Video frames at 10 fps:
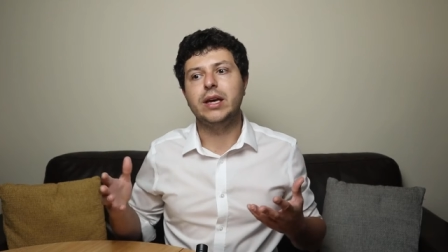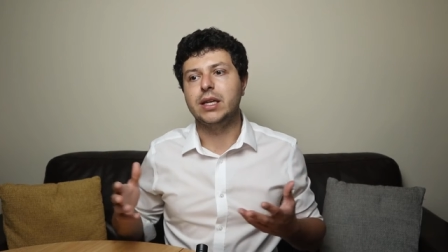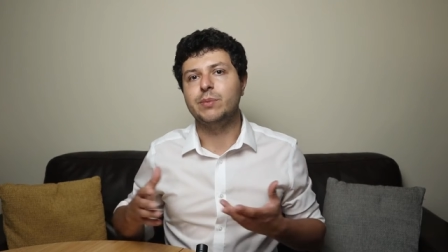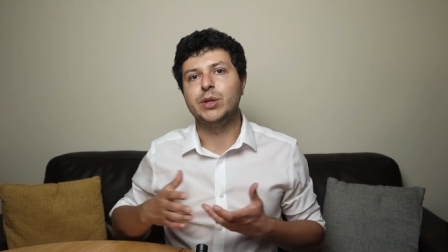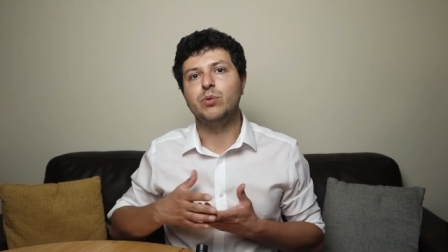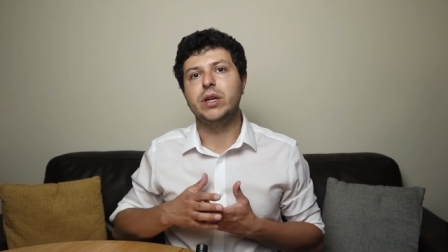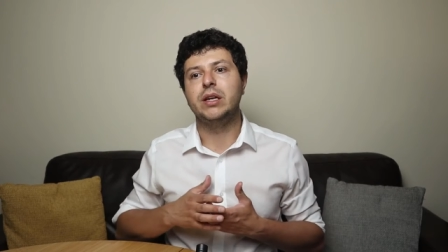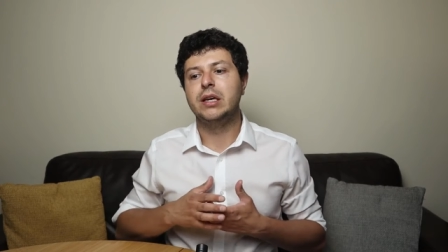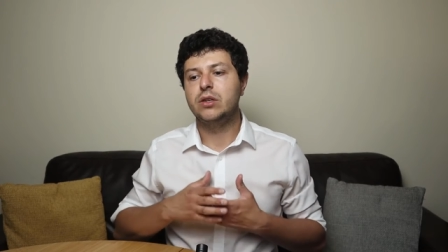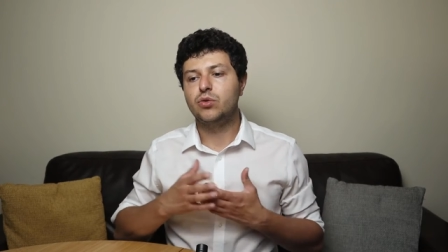late, but
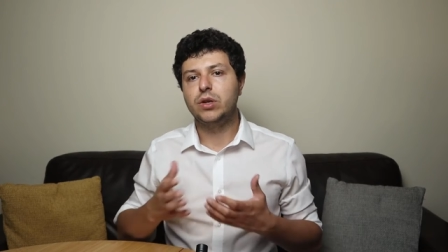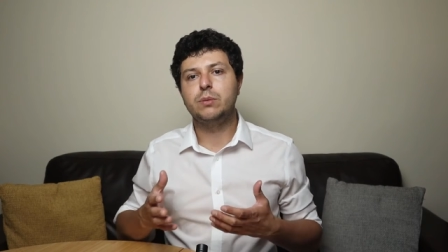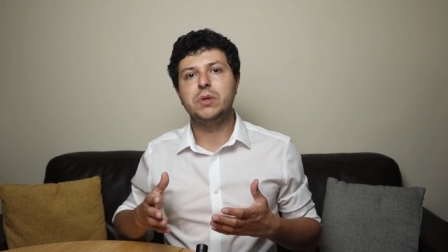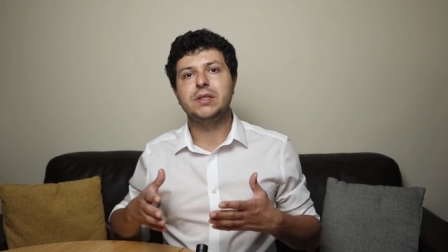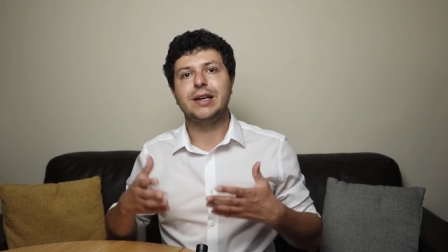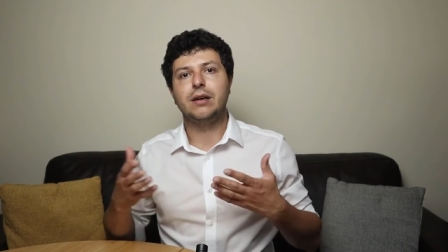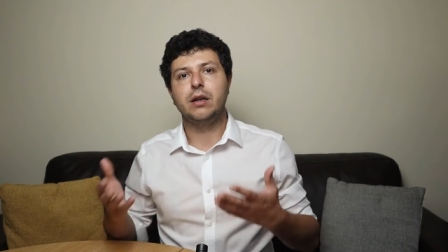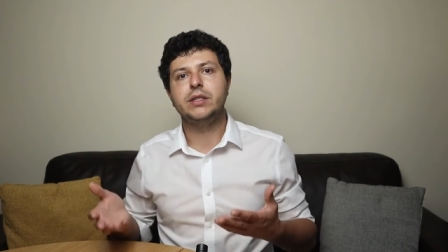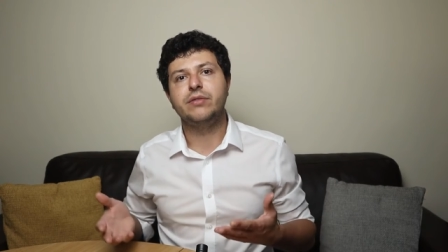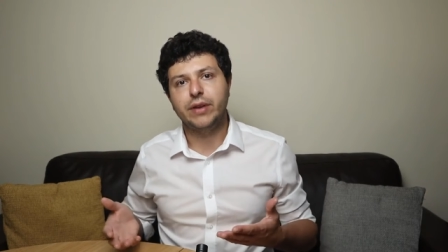when treatments are
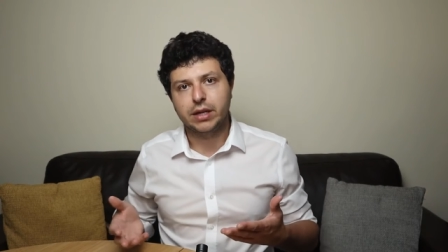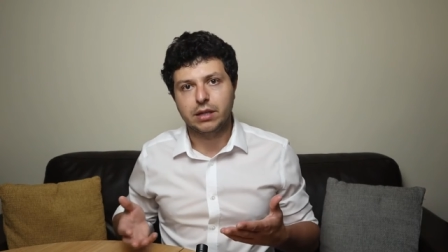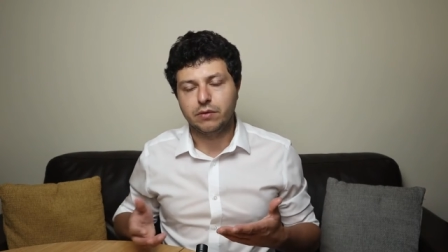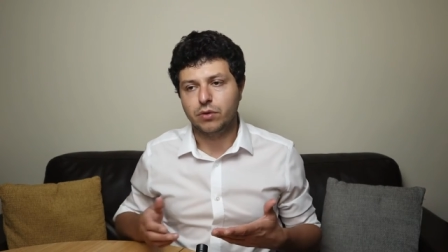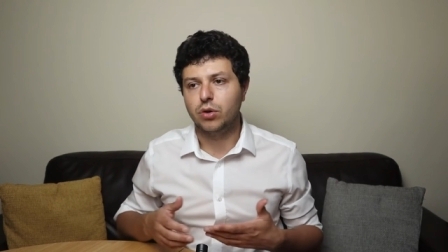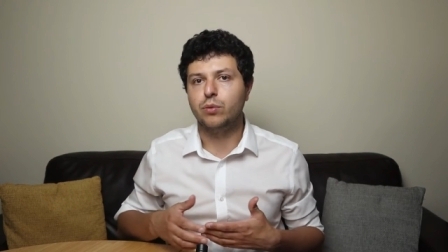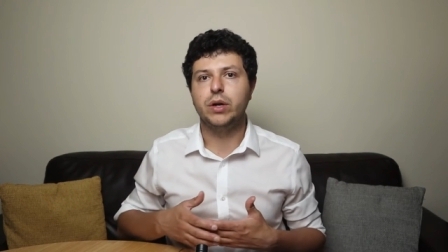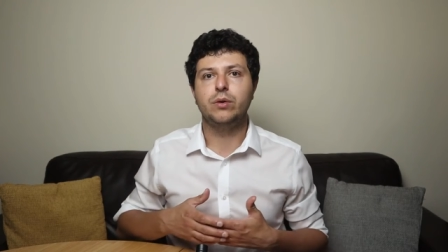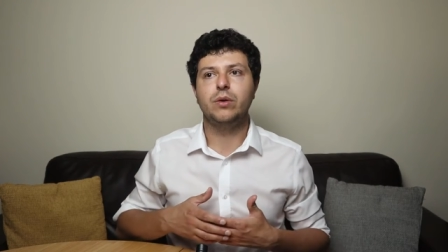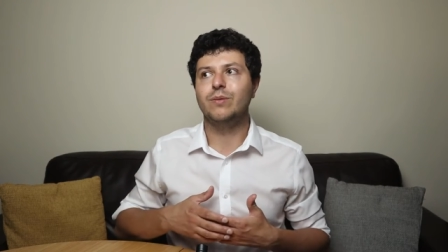less effective or
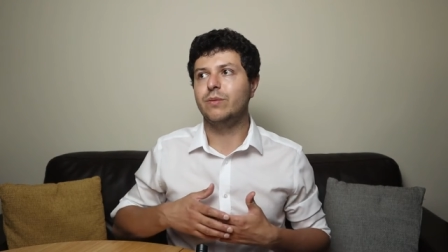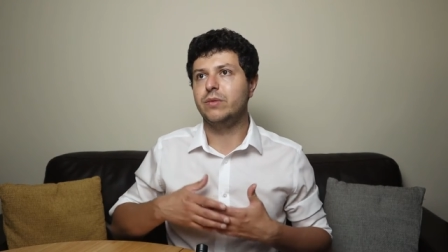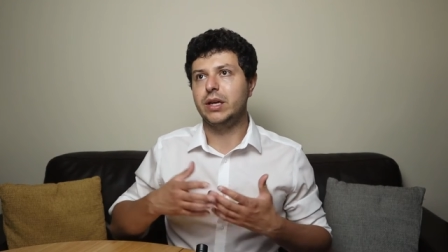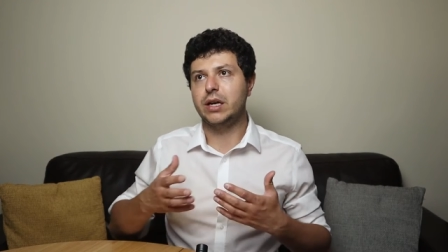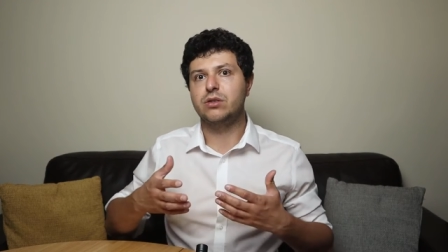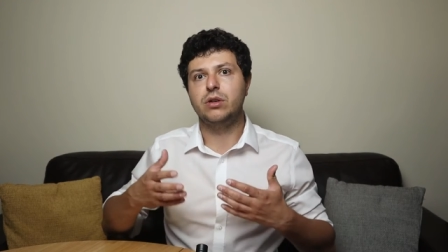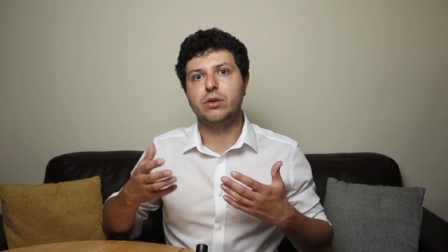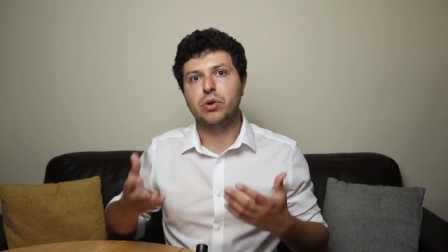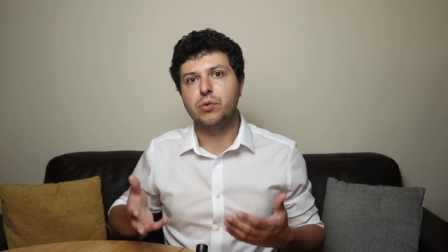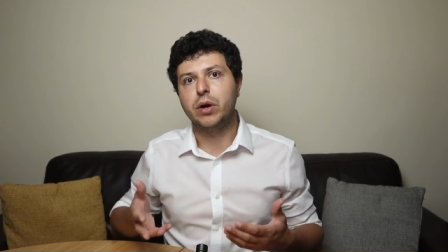when they actually
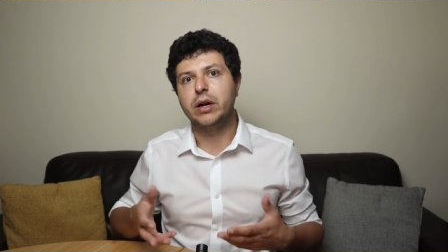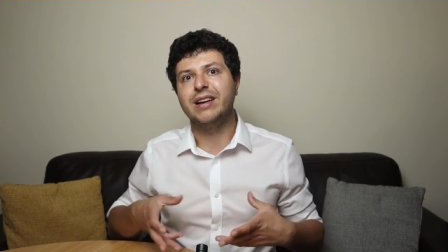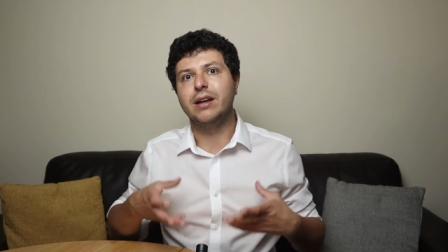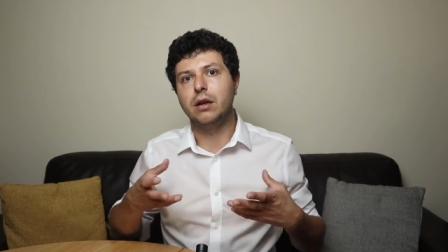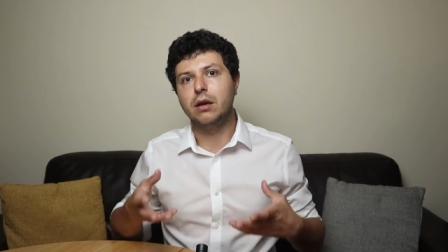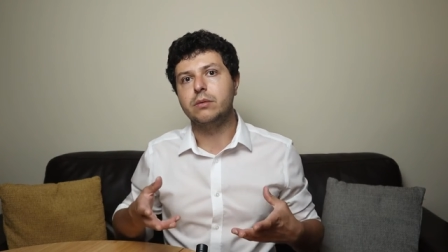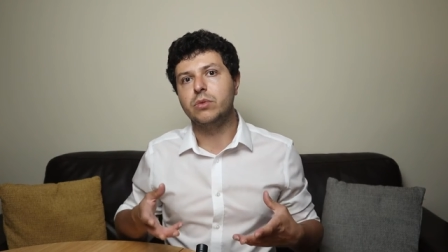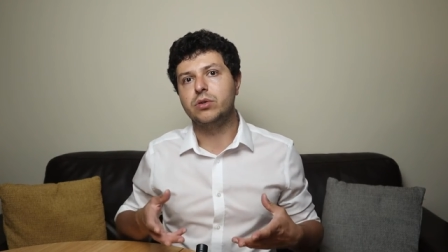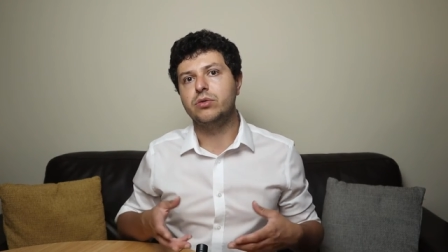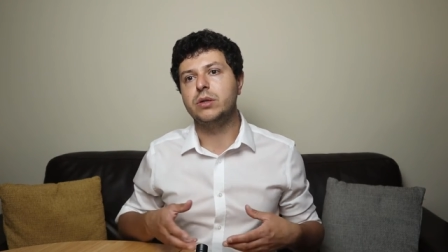require a lot
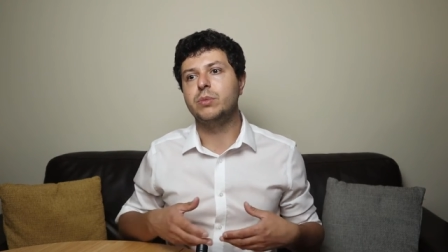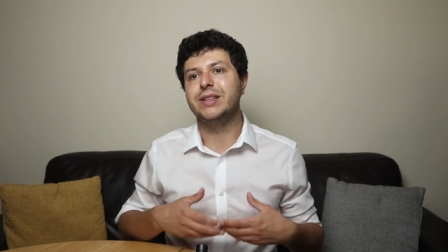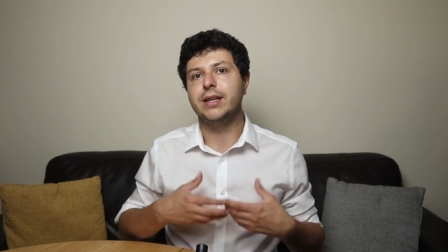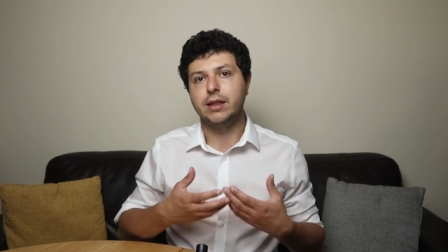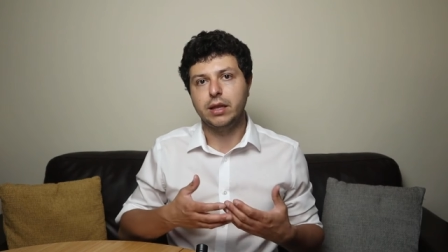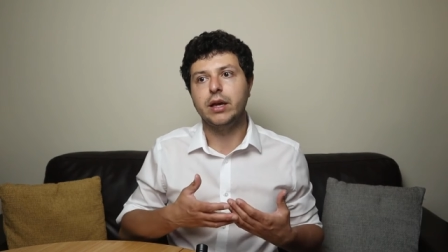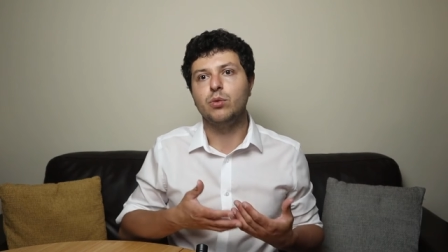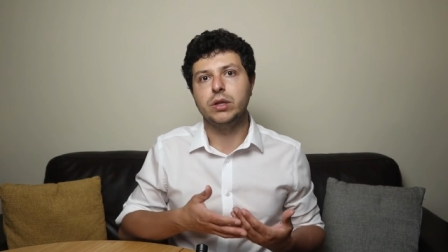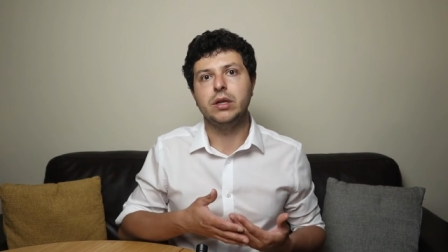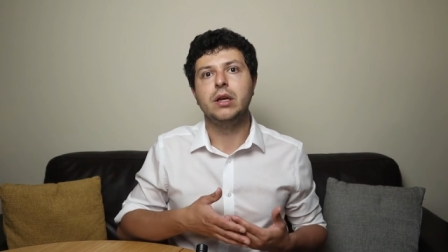more treatment that they
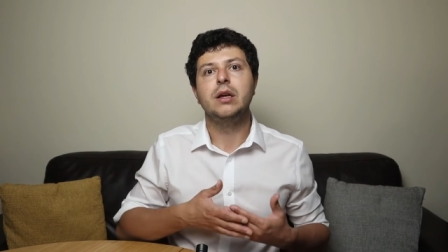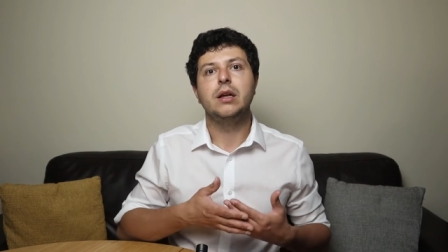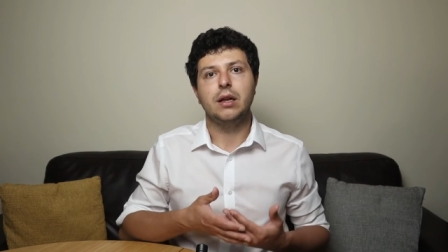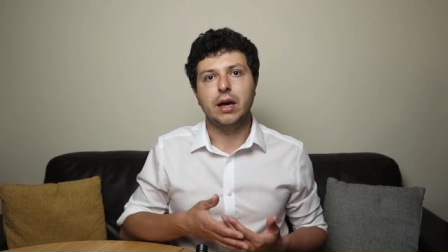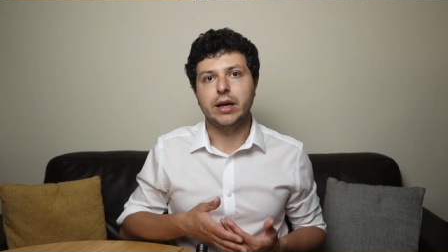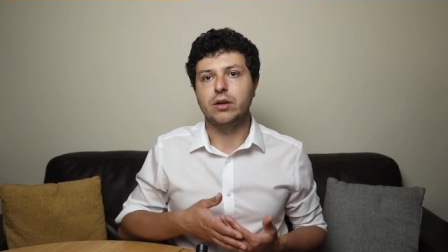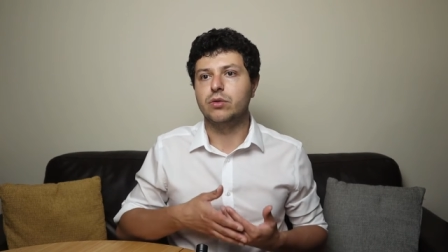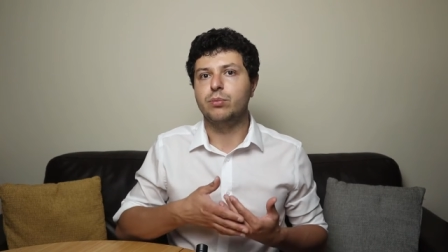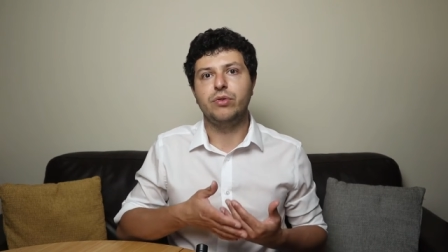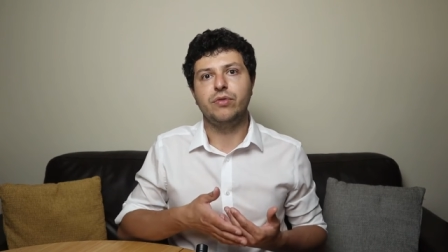would like
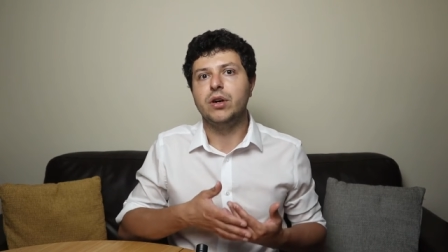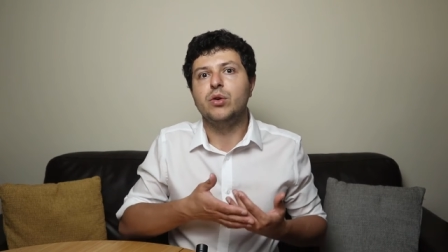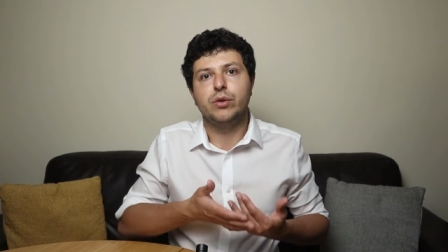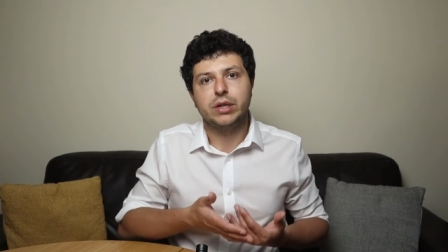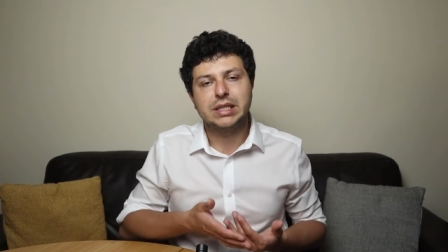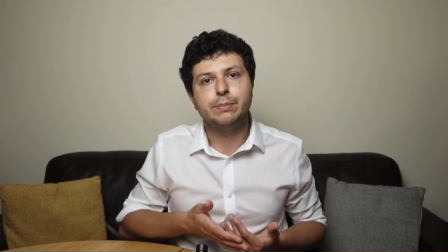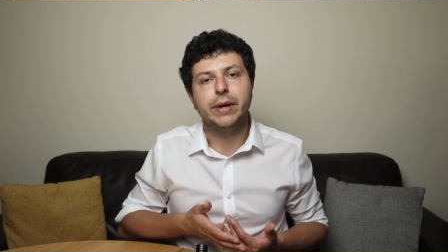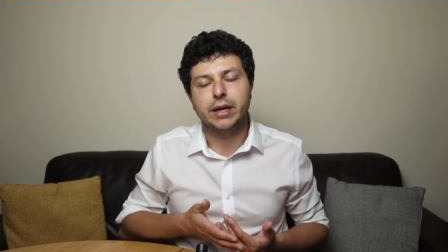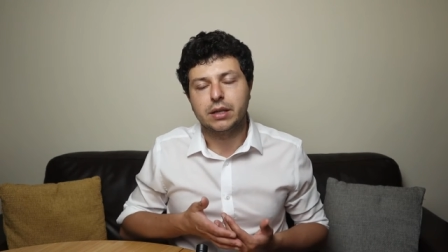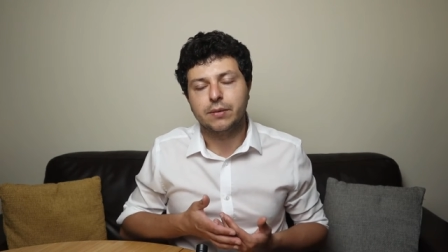or prefer or
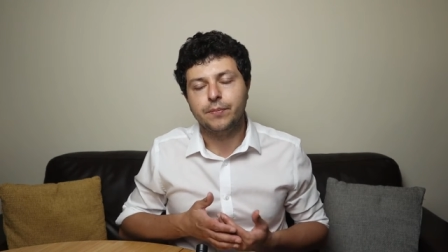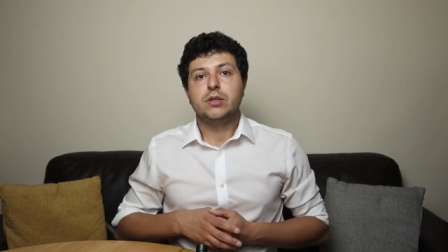expect.